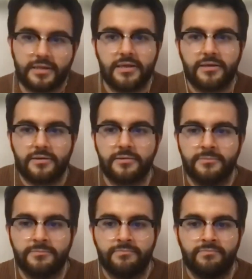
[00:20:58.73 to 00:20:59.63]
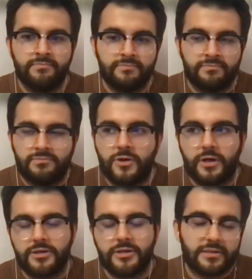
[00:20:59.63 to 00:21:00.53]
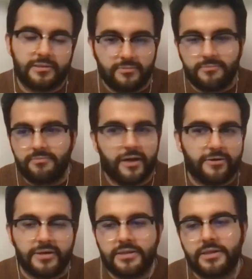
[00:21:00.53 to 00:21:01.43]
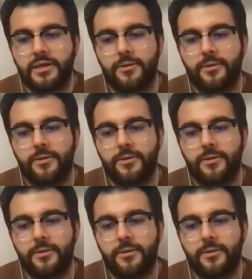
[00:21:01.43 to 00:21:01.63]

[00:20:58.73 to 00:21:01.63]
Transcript: illegal or just migrants,